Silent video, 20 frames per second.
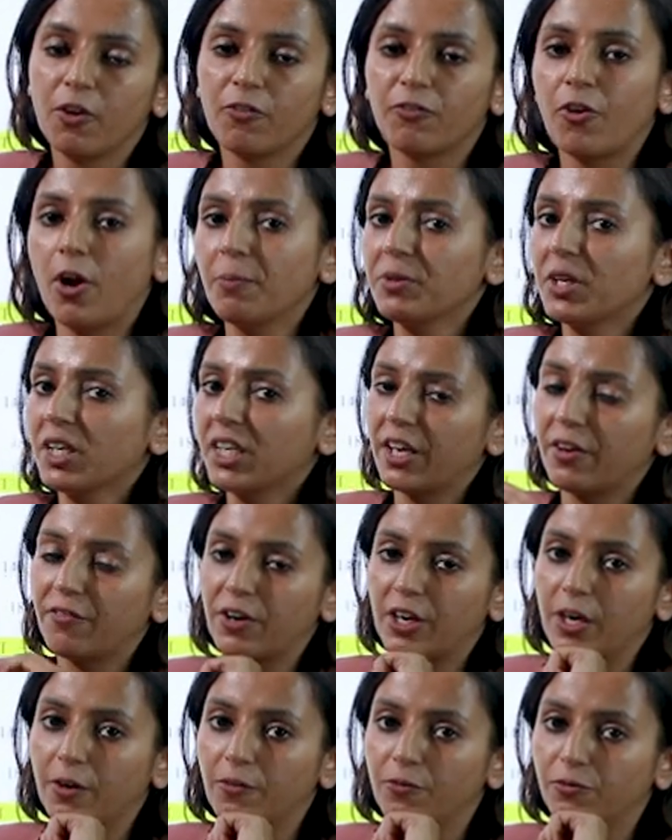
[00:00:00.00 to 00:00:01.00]
from the
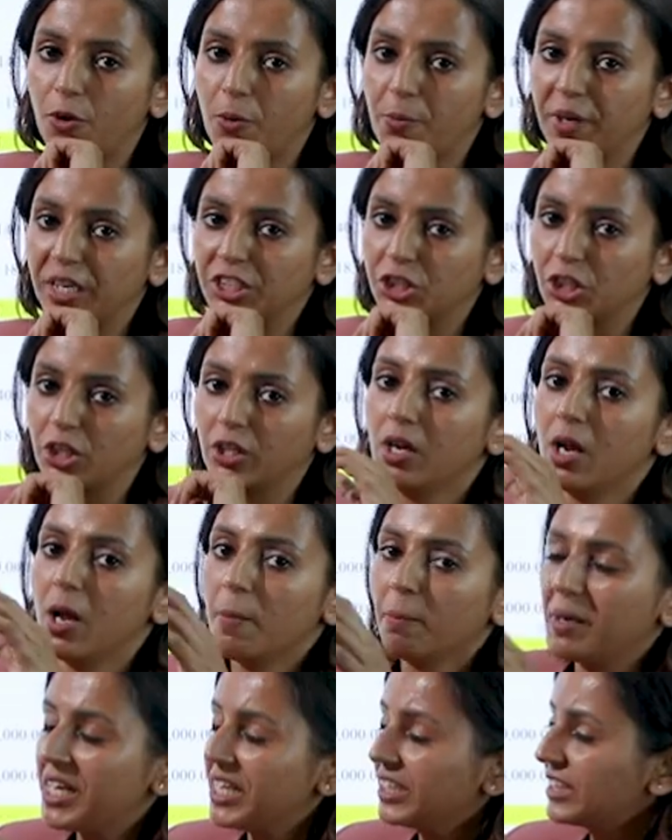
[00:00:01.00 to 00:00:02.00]
given information.
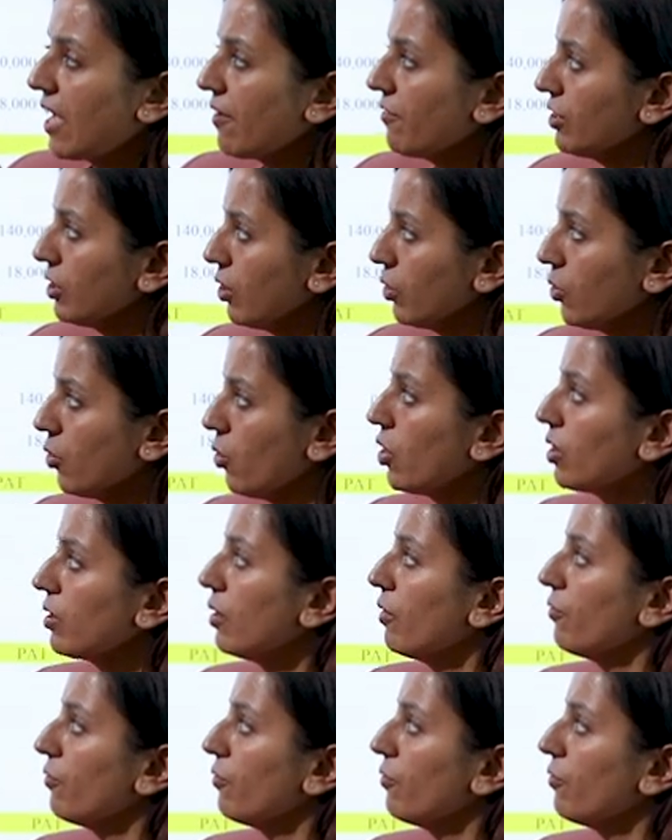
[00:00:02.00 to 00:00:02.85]
Please have a look.